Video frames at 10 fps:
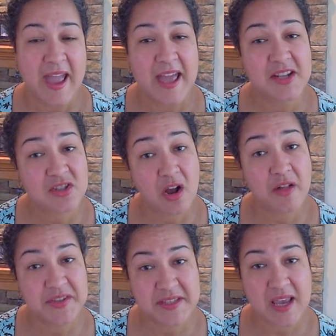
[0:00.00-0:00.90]
And it's
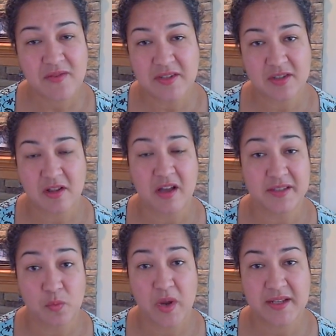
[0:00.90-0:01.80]
called the Savings
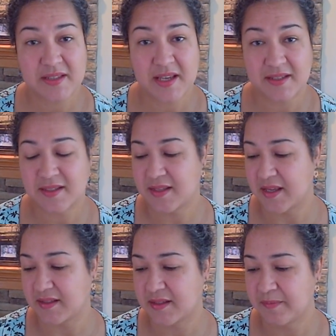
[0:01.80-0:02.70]
Clause, and what it says is
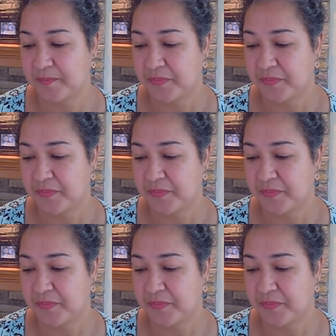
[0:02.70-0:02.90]
this: